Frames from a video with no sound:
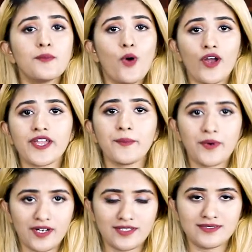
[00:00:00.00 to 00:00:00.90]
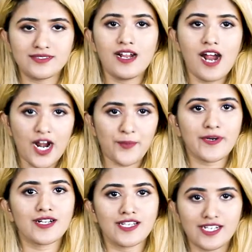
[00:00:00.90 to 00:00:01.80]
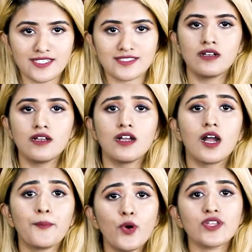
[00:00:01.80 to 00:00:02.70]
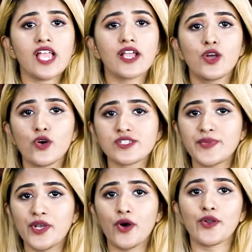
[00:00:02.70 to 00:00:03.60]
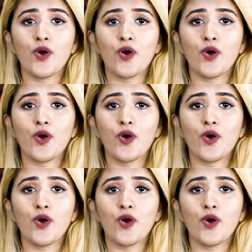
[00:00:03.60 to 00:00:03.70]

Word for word: a Mockingbird Harper Lee, a book that goes beyond